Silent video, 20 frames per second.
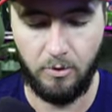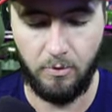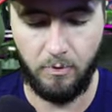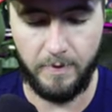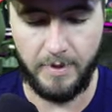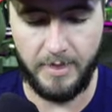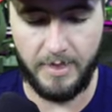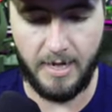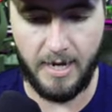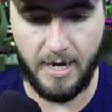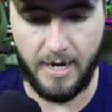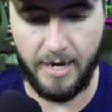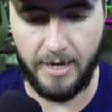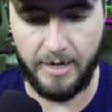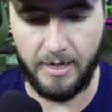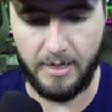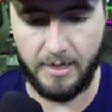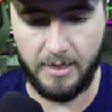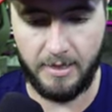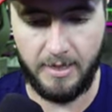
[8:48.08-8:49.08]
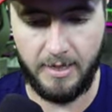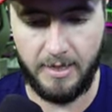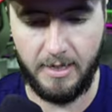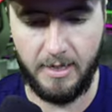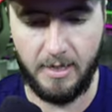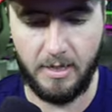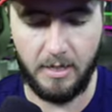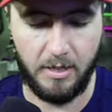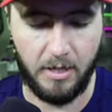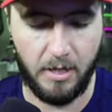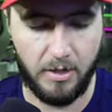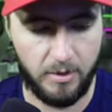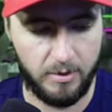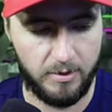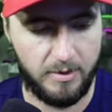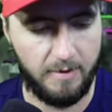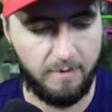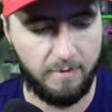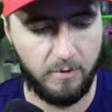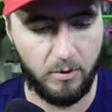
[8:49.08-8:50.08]
We got another
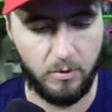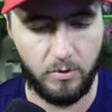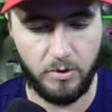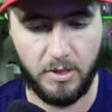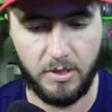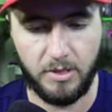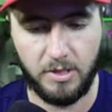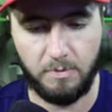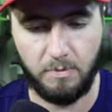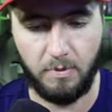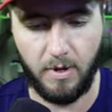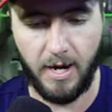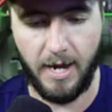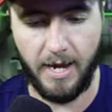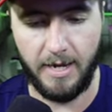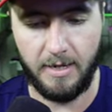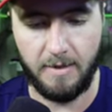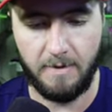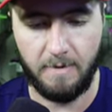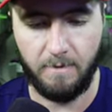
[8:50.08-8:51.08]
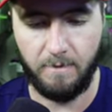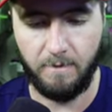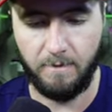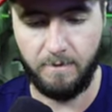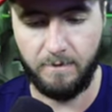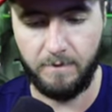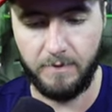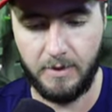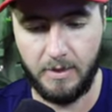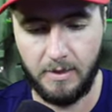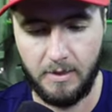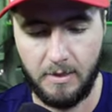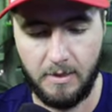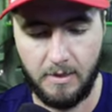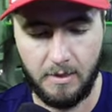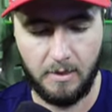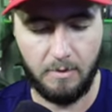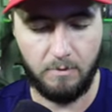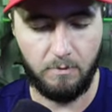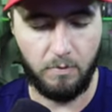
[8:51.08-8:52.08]
Devolution Spray.
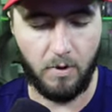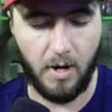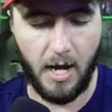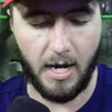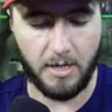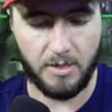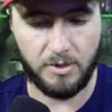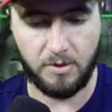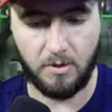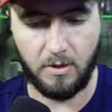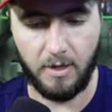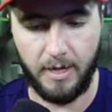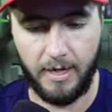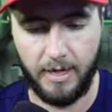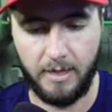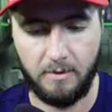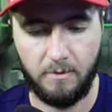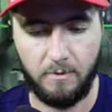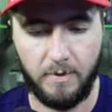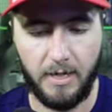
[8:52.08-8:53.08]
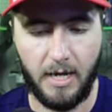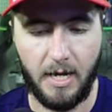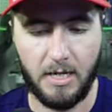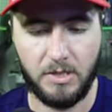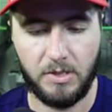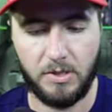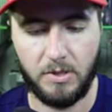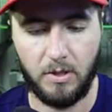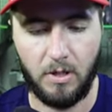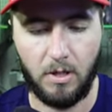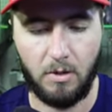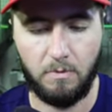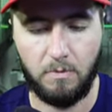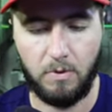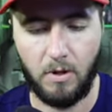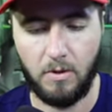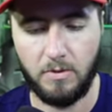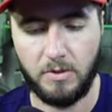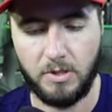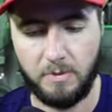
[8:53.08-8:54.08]
Brock's Grit. We got
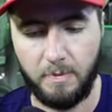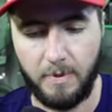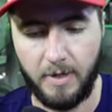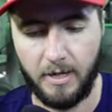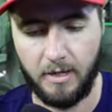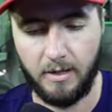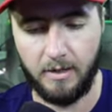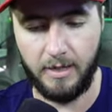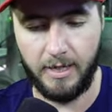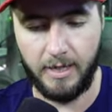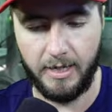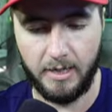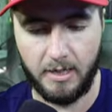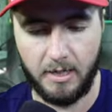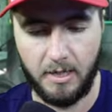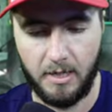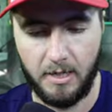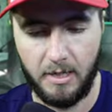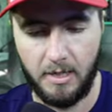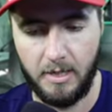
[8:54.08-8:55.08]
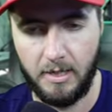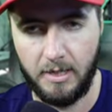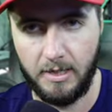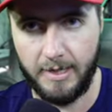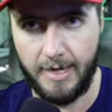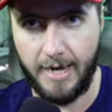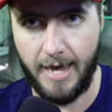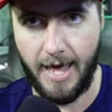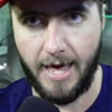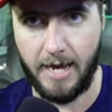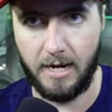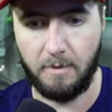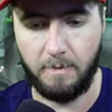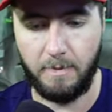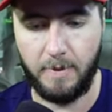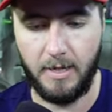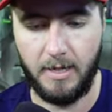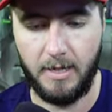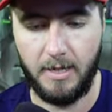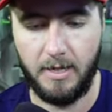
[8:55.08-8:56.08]
Slowbro, Spirit Link,
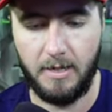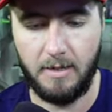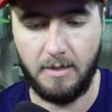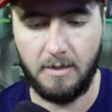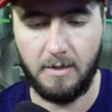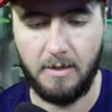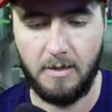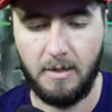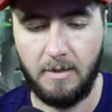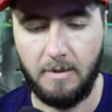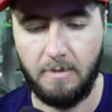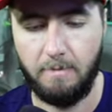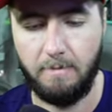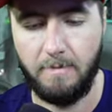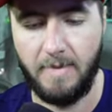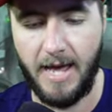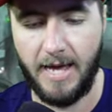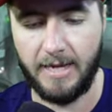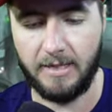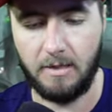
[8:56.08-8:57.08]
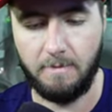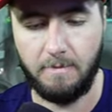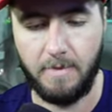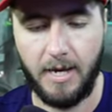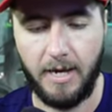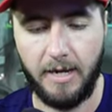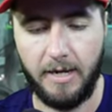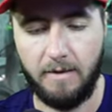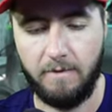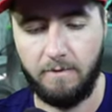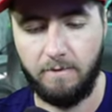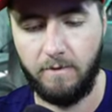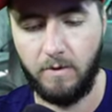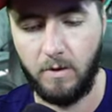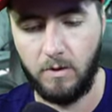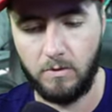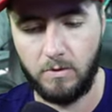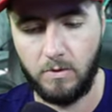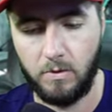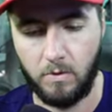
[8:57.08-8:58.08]
Caterpie, Magnemite,
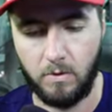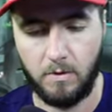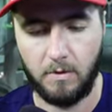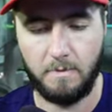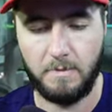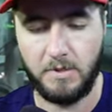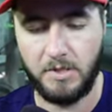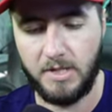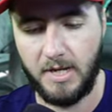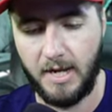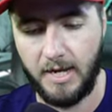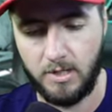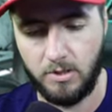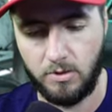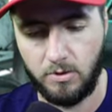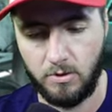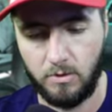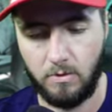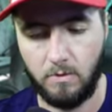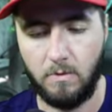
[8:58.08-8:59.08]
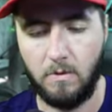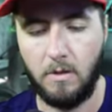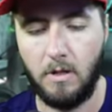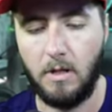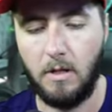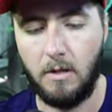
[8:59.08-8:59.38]
Voltorb, Sandshrew,